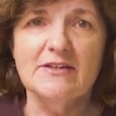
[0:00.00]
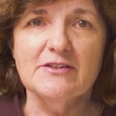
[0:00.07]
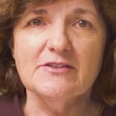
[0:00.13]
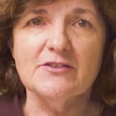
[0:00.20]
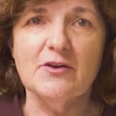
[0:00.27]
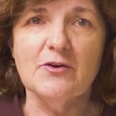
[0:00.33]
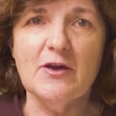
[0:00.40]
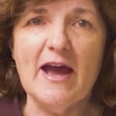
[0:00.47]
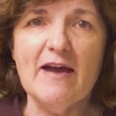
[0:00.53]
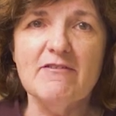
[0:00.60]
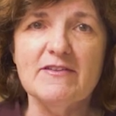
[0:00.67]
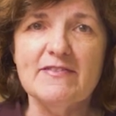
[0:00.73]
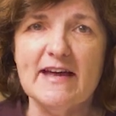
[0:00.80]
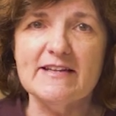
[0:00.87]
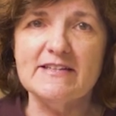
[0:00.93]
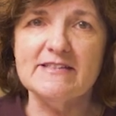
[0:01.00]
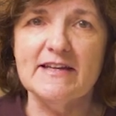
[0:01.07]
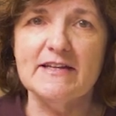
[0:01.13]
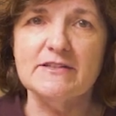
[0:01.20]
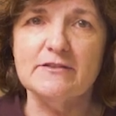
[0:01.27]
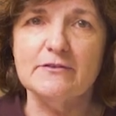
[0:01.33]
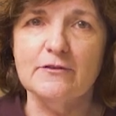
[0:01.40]
So having that
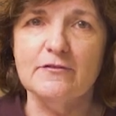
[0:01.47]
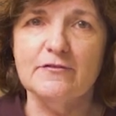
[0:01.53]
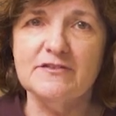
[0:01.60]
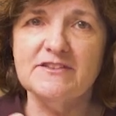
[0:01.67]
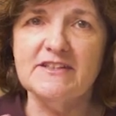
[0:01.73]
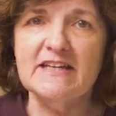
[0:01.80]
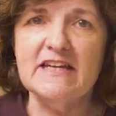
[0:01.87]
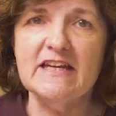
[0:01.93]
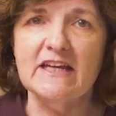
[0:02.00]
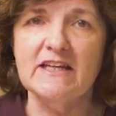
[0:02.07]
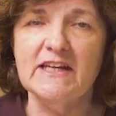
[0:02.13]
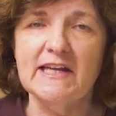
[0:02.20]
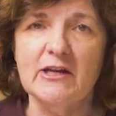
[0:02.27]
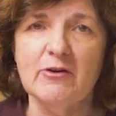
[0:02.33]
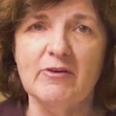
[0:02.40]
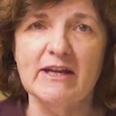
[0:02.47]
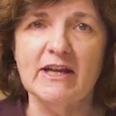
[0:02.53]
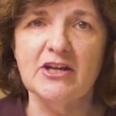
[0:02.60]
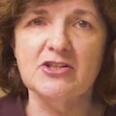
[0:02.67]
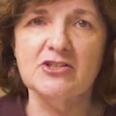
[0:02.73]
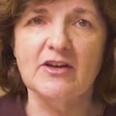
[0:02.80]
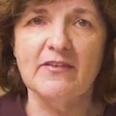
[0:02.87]
sense of seeing and hearing
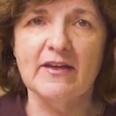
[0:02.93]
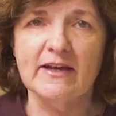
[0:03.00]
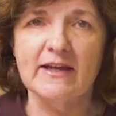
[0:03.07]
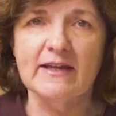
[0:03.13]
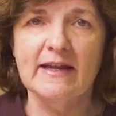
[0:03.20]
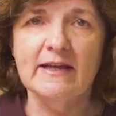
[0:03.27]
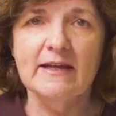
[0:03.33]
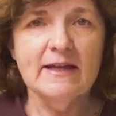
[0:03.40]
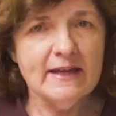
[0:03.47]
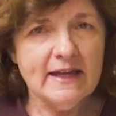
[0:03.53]
each other can